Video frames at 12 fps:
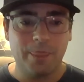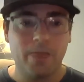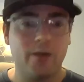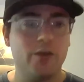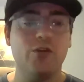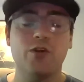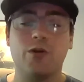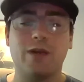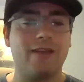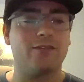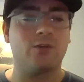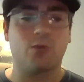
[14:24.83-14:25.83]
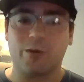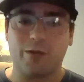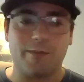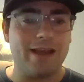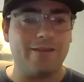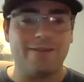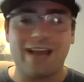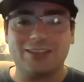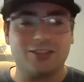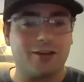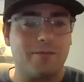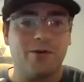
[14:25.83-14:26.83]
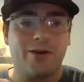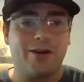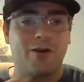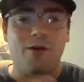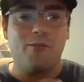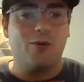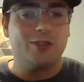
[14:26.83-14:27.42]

you don't have to work with a manufacturer to put an onboard